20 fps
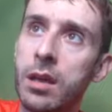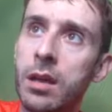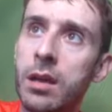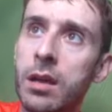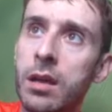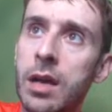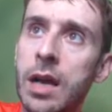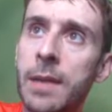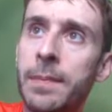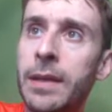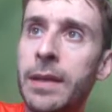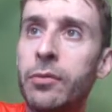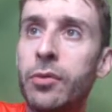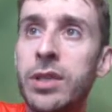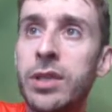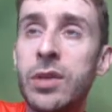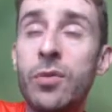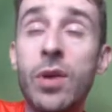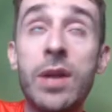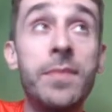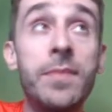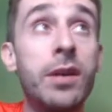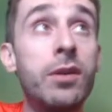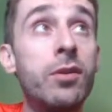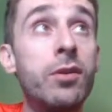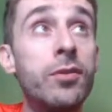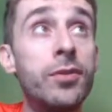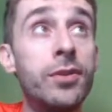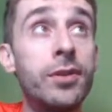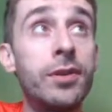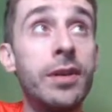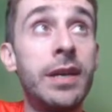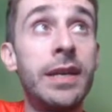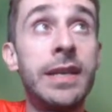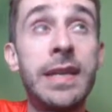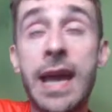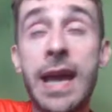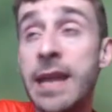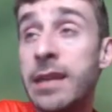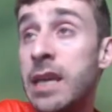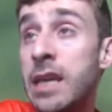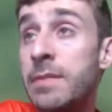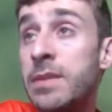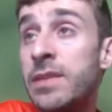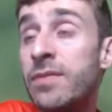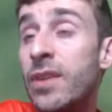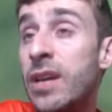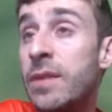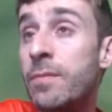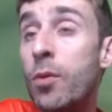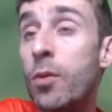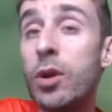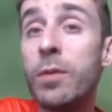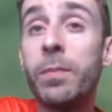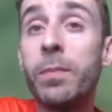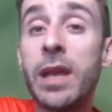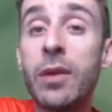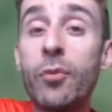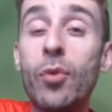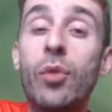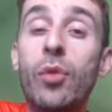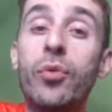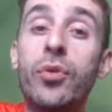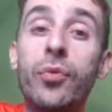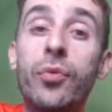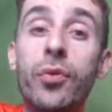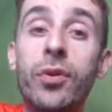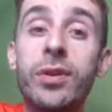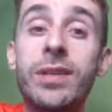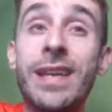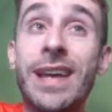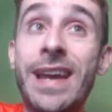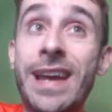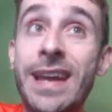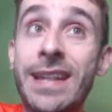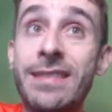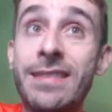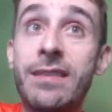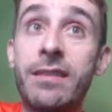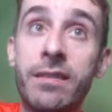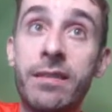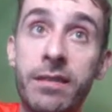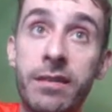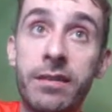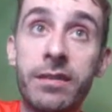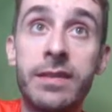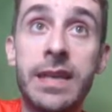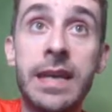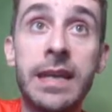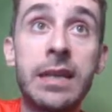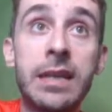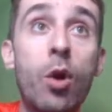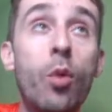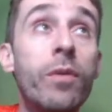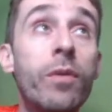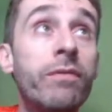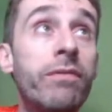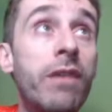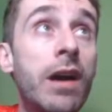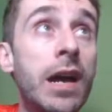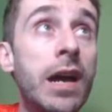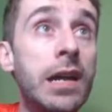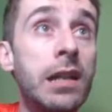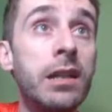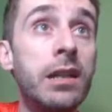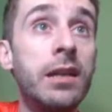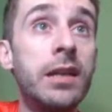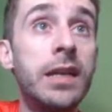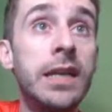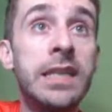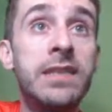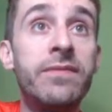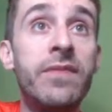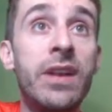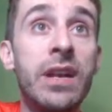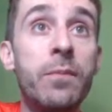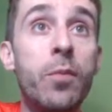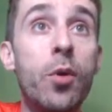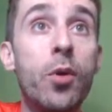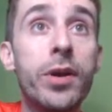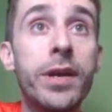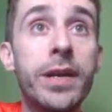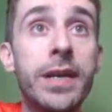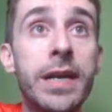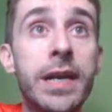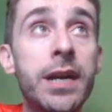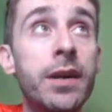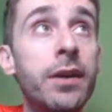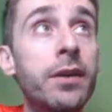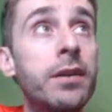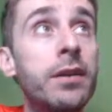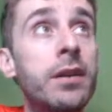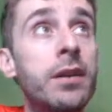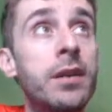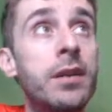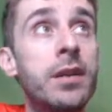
I played rook c1 because in the endgame it's very important to play well with the rooks, and take the open file is very important here.